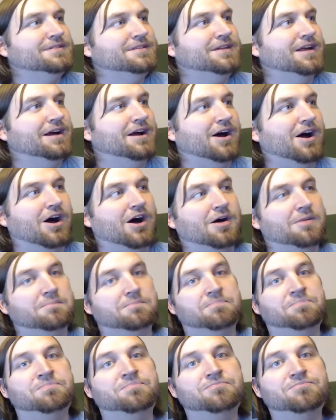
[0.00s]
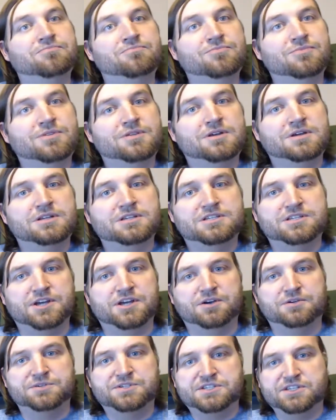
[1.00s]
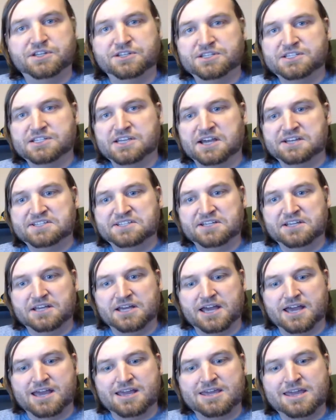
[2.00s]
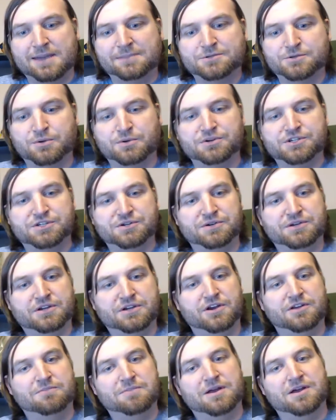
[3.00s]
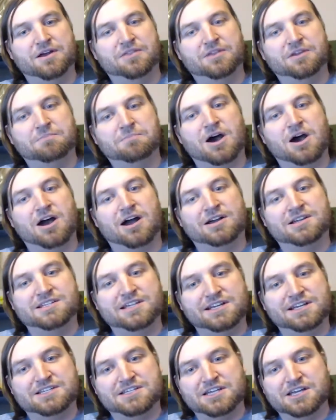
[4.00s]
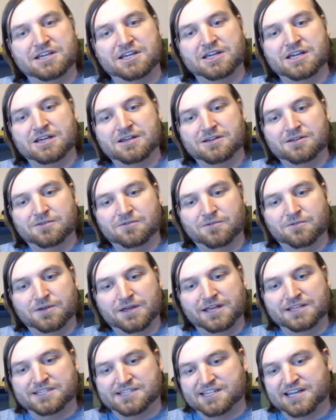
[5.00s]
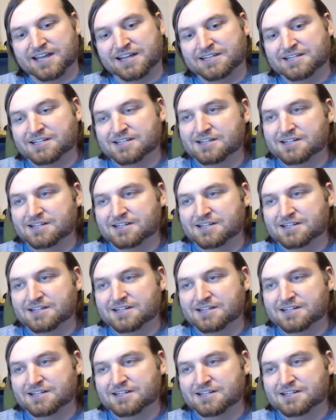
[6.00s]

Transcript: So, still discussing games we wish we could have been on the box, AT. Insight.